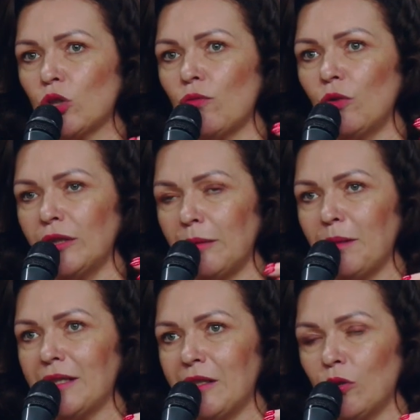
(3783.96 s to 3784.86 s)

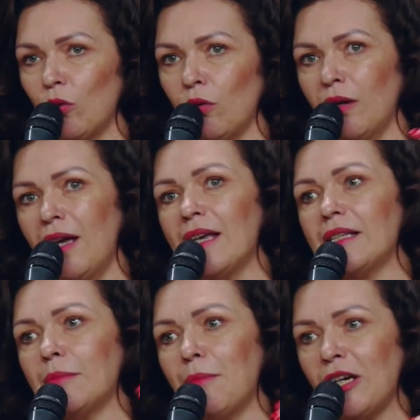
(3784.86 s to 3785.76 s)
providers because they
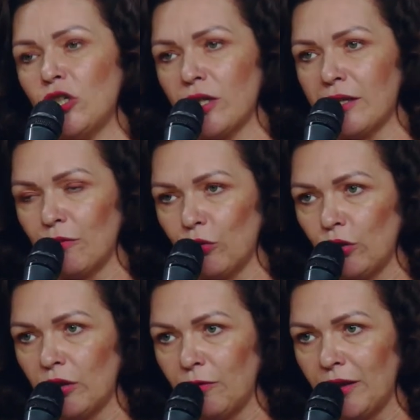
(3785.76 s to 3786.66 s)
don't need to do that
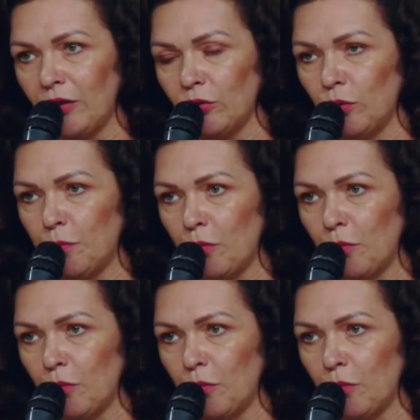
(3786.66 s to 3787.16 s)
much work.